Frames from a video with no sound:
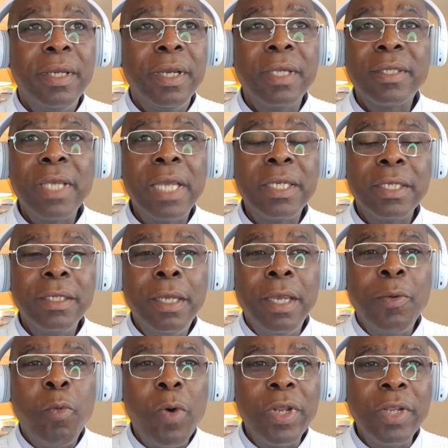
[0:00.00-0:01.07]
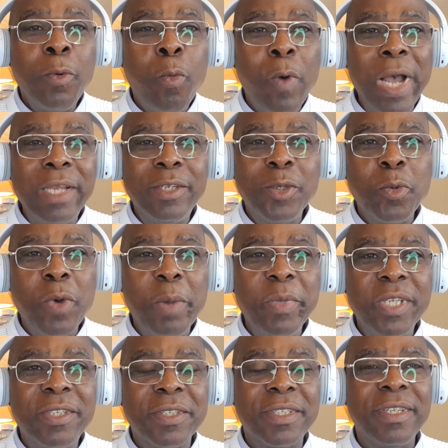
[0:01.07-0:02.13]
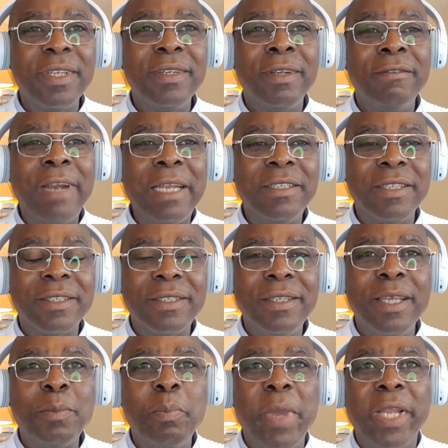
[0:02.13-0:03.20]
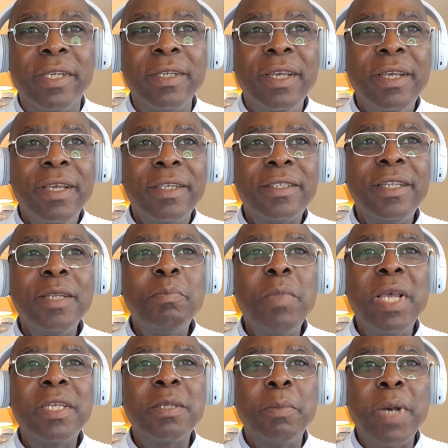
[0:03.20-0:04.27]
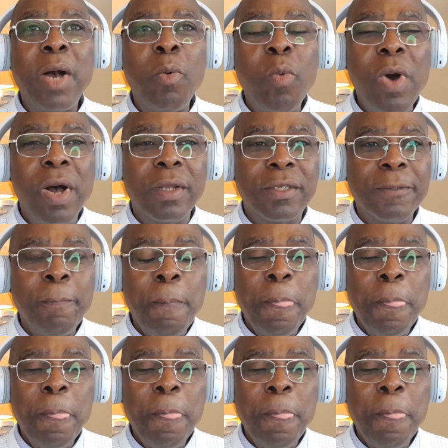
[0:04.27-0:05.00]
I said, why do you want me to write a statement? Statement about what?